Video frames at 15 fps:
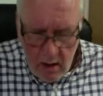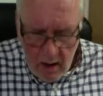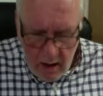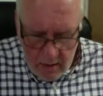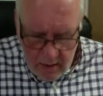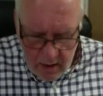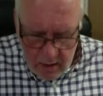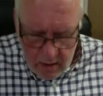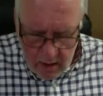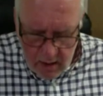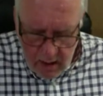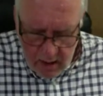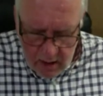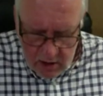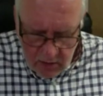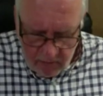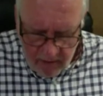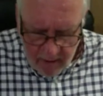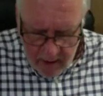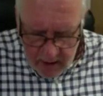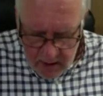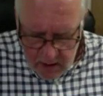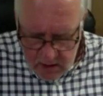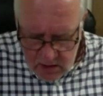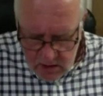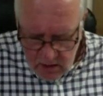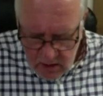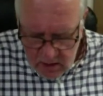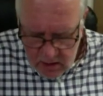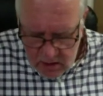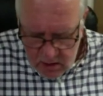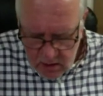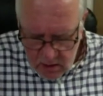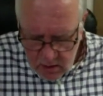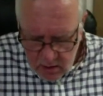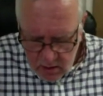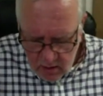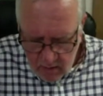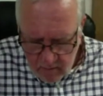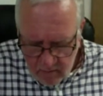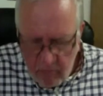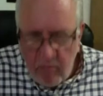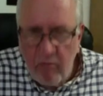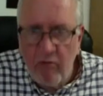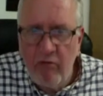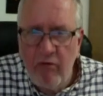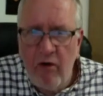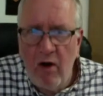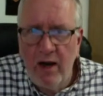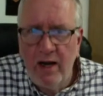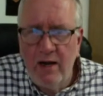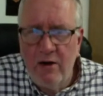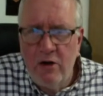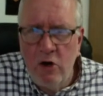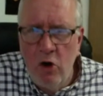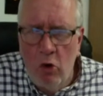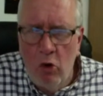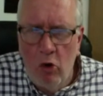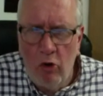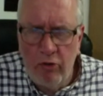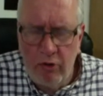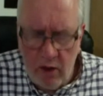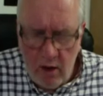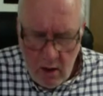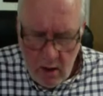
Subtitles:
And then the next phase is the fight north.